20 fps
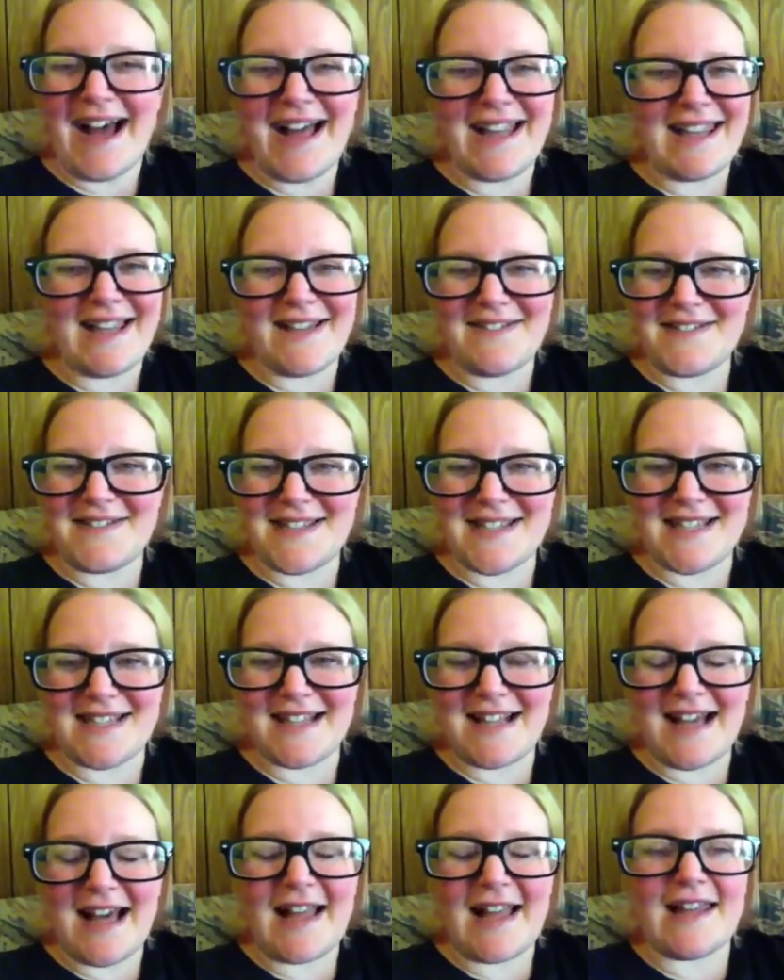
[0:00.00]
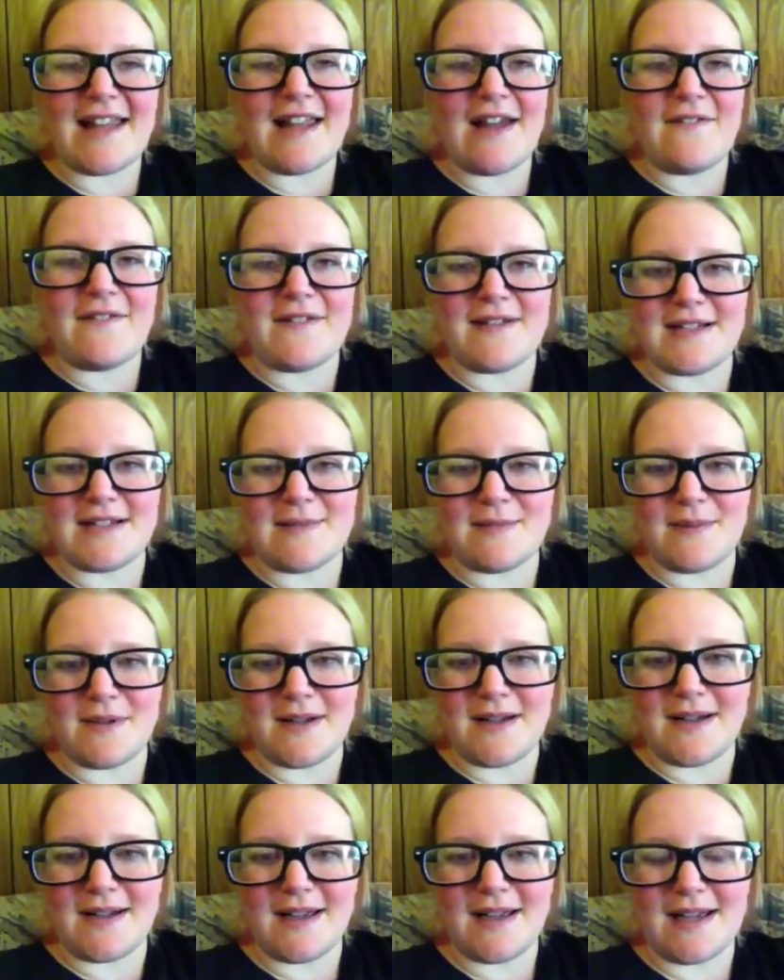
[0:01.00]
I loved it. I love this
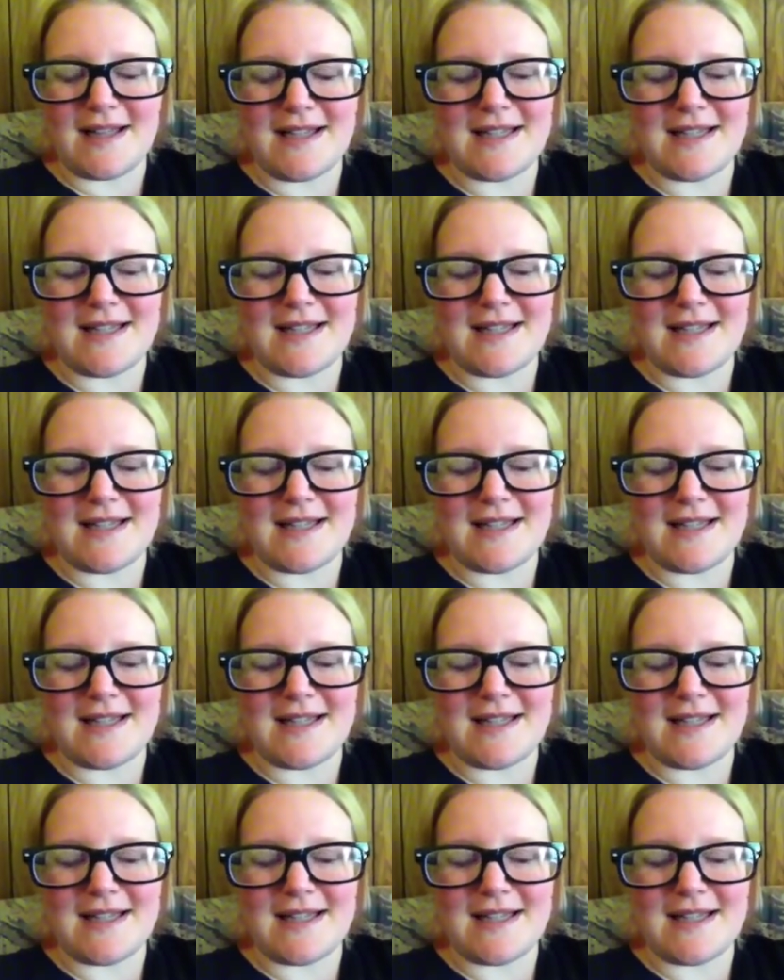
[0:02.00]
book.